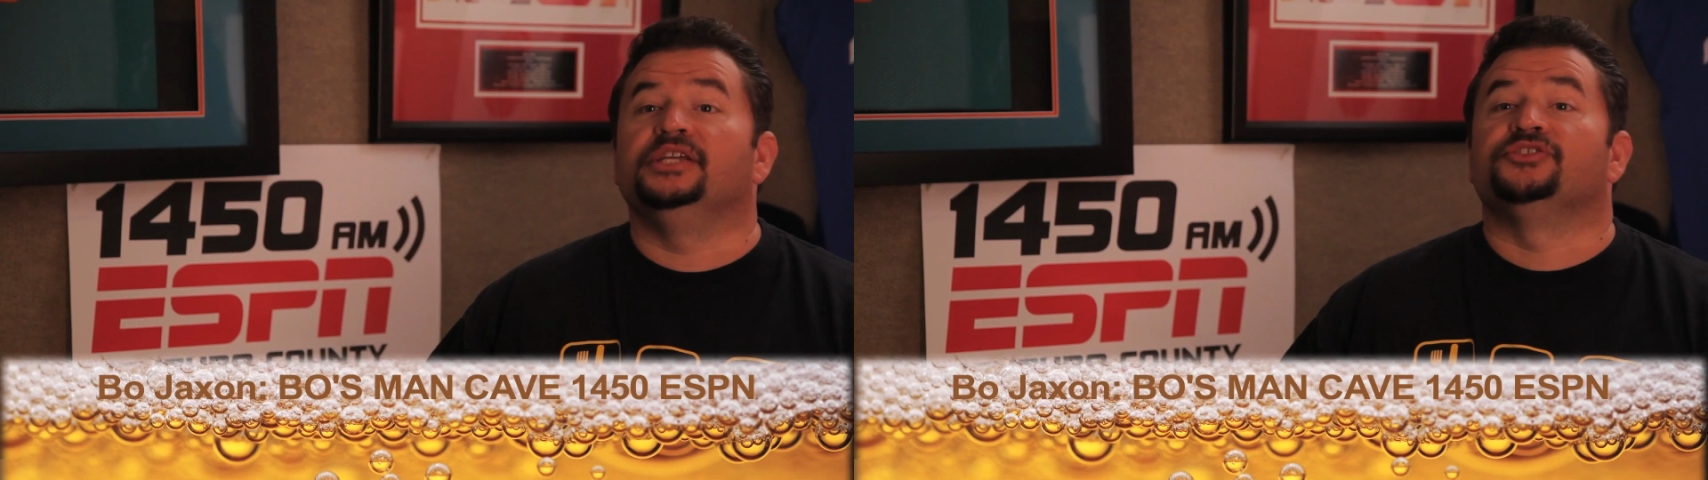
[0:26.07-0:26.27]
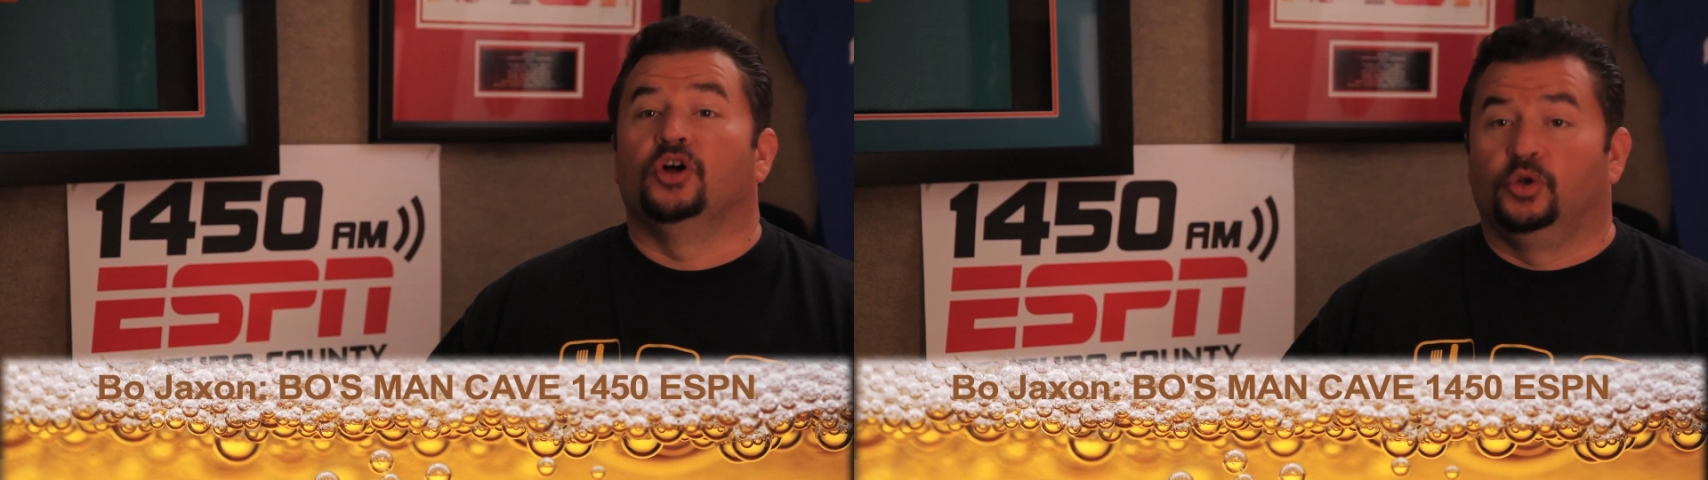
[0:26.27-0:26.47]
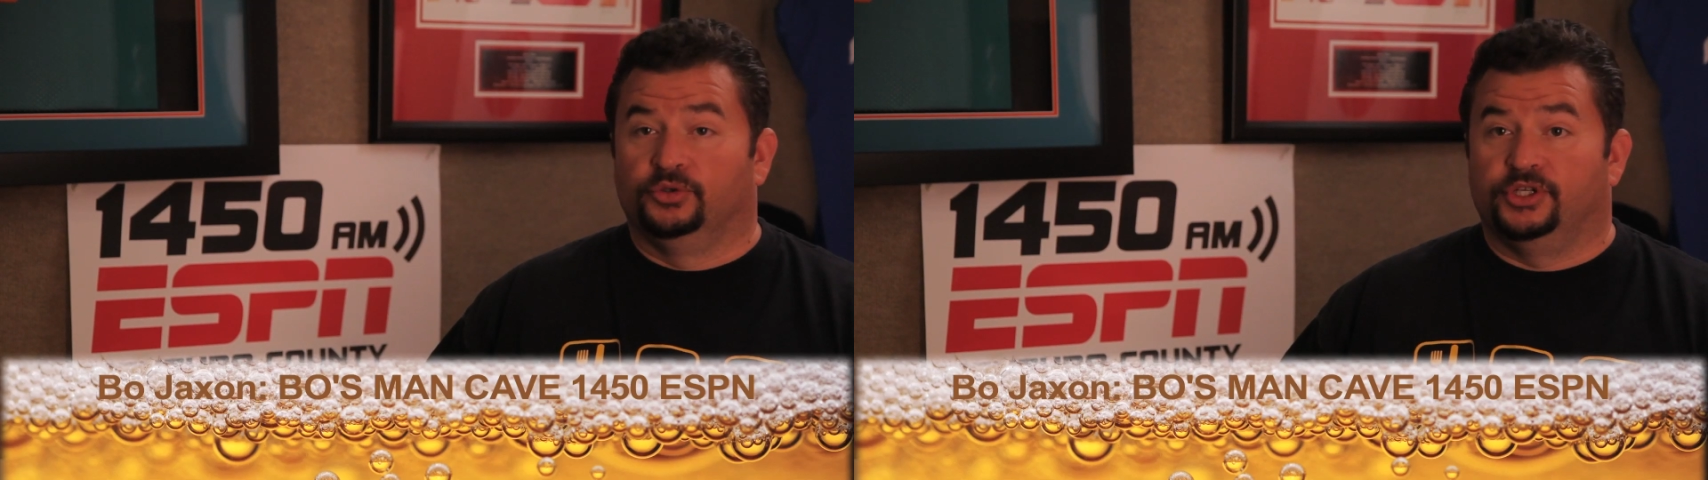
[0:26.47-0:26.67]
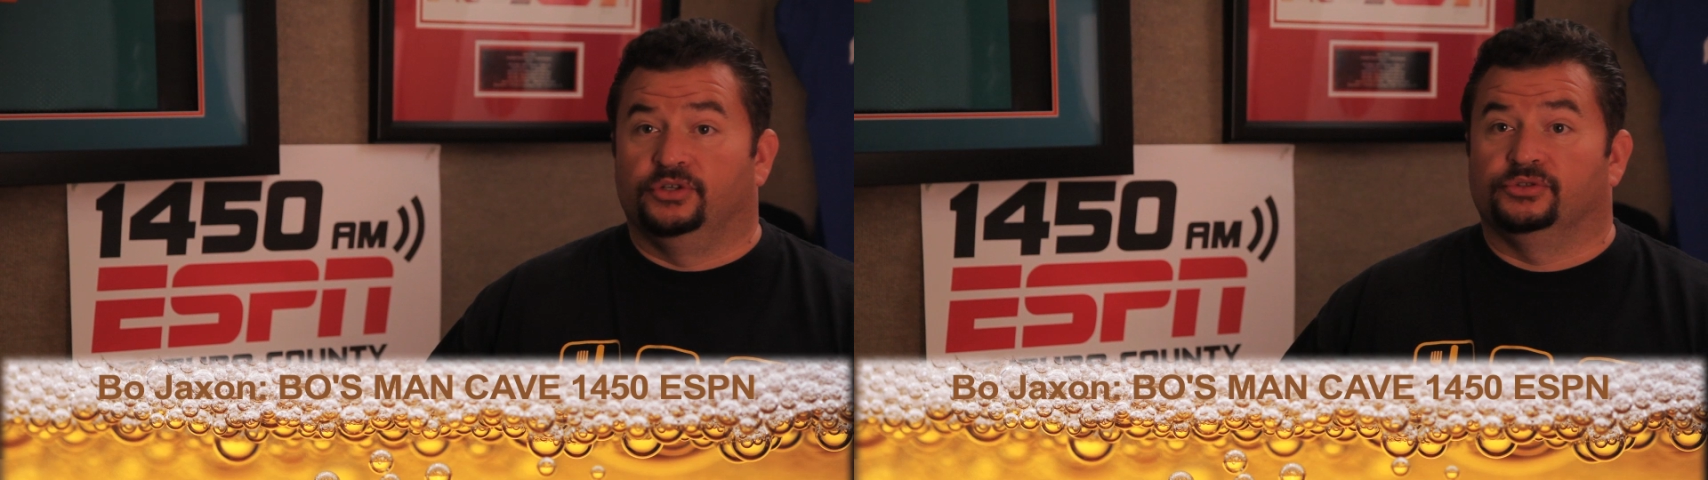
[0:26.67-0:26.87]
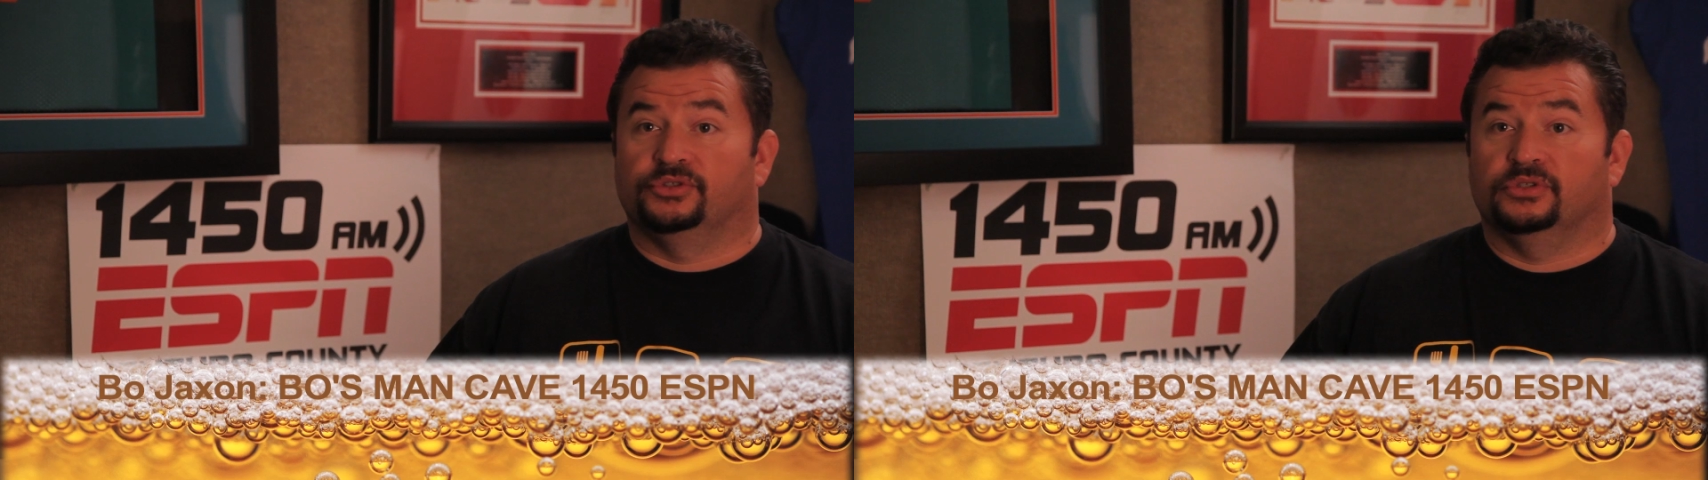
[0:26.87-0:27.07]
is old
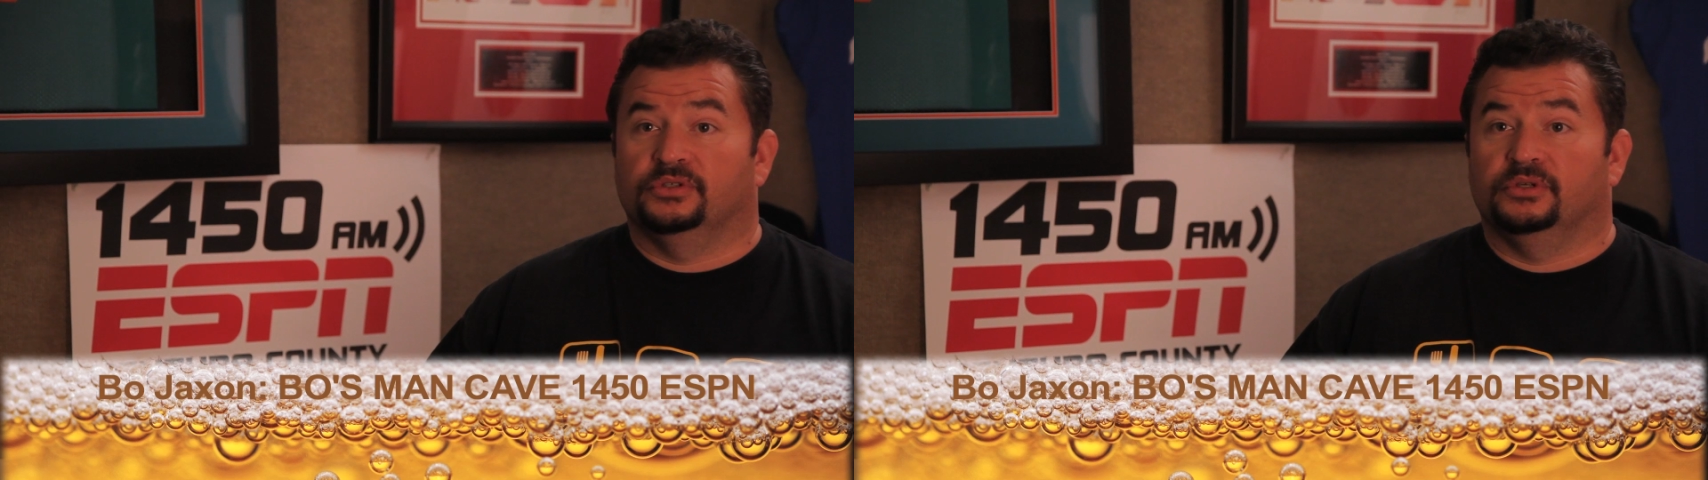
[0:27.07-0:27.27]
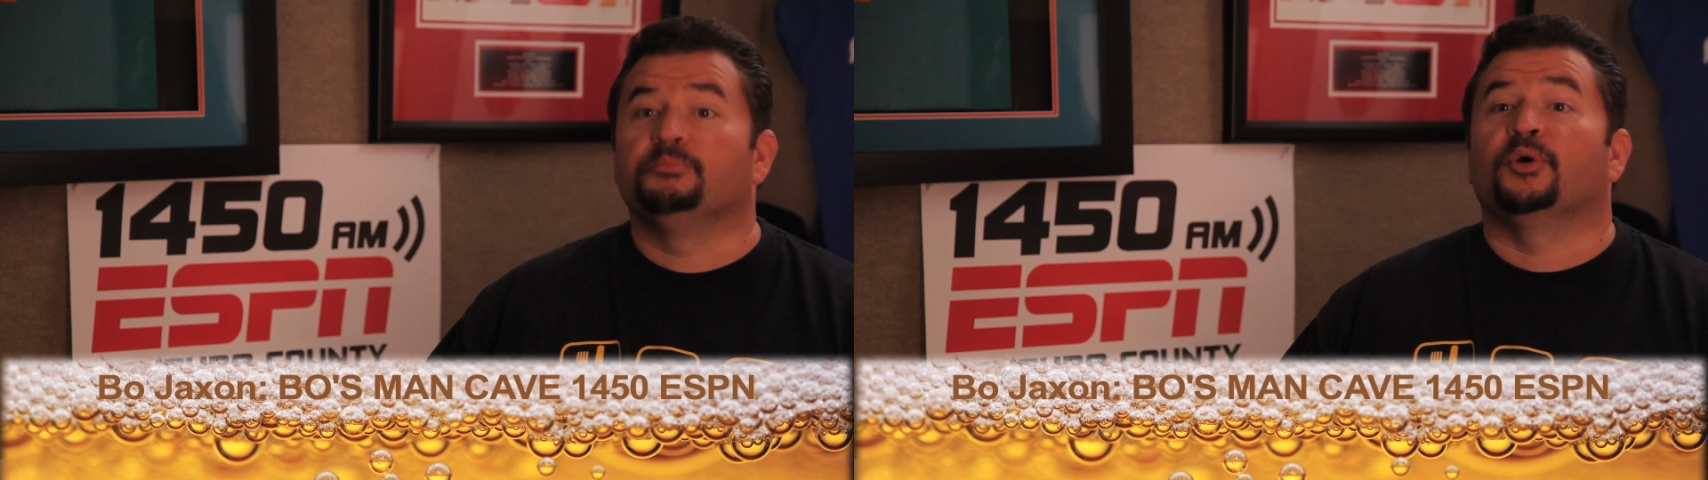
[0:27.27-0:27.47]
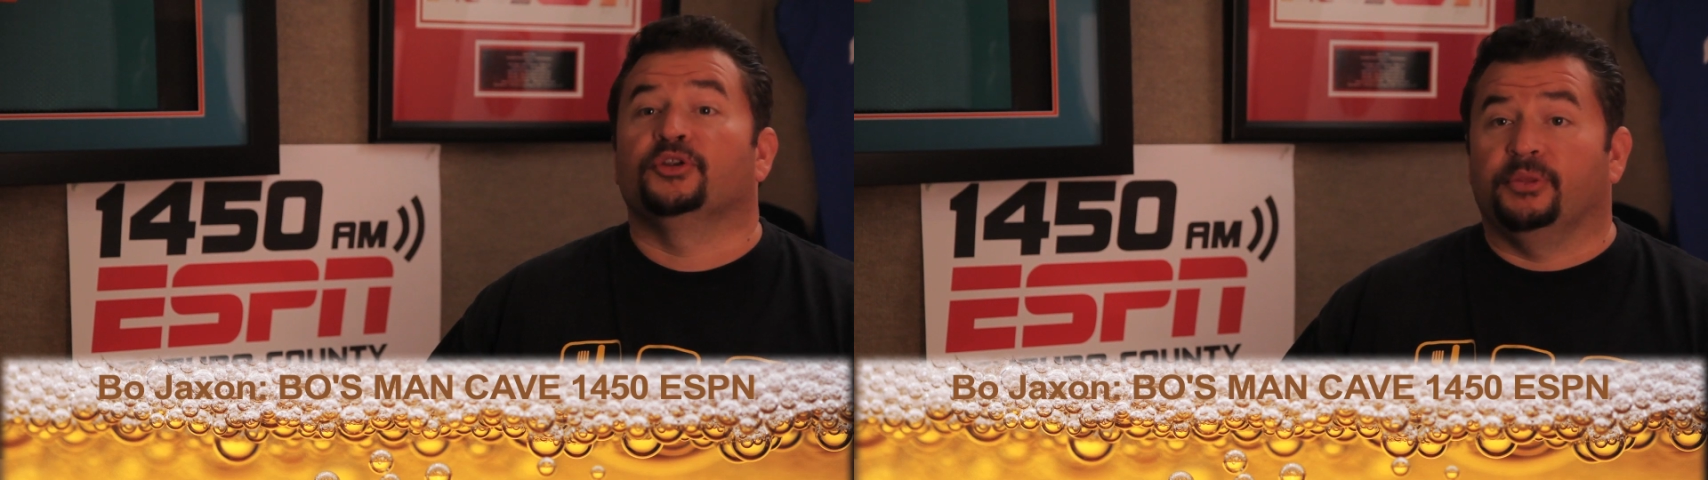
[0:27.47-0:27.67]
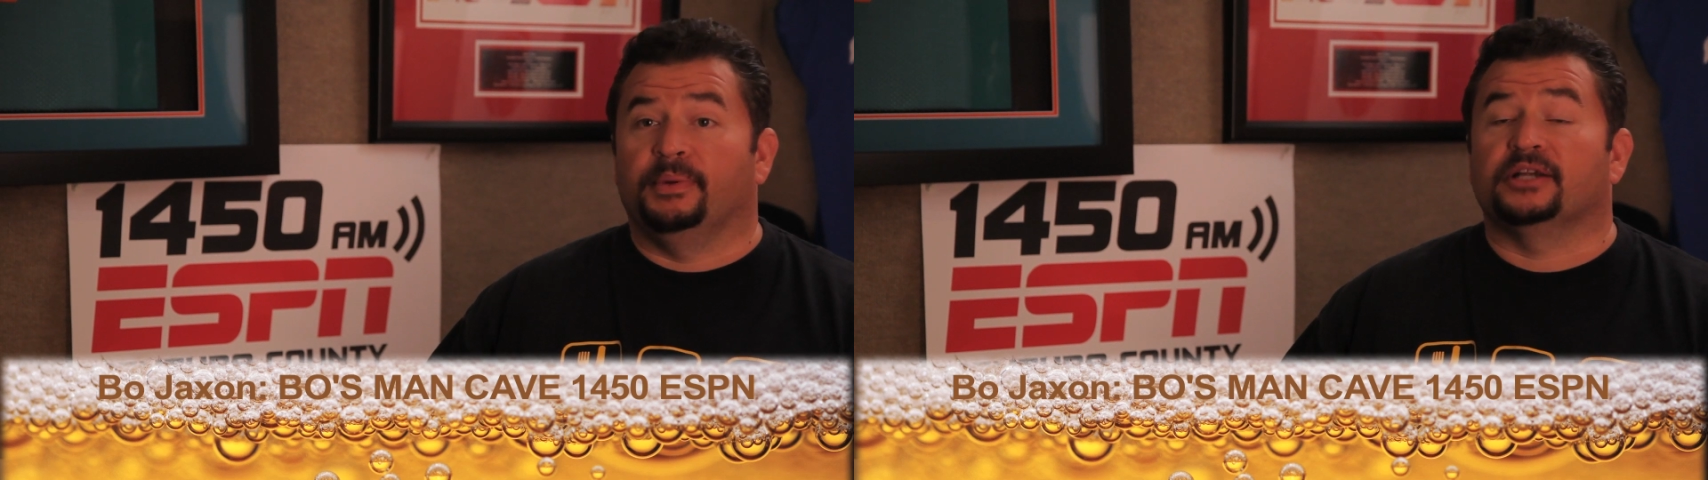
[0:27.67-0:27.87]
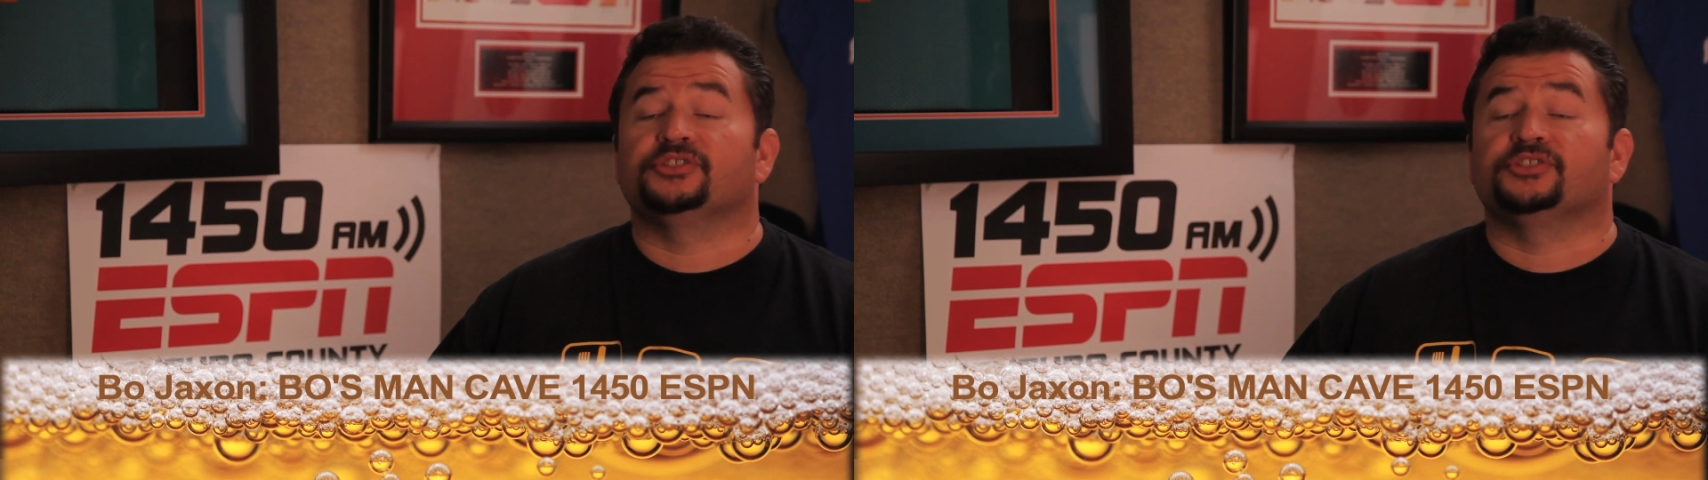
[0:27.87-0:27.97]
news. Burt the Bear